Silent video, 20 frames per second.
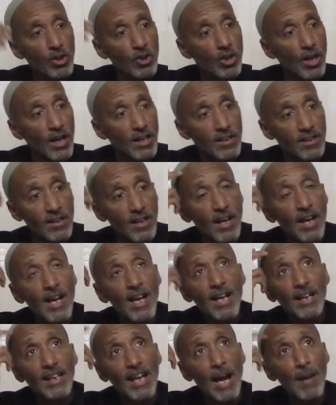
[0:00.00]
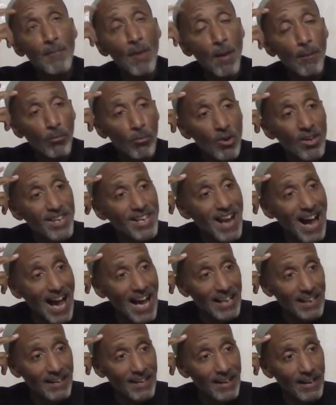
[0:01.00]
just came up with an
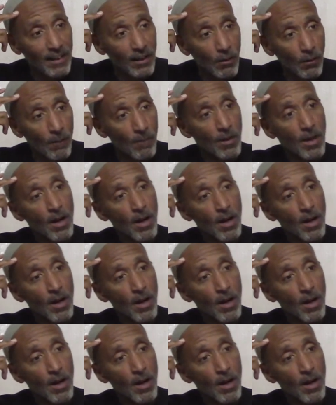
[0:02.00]
idea.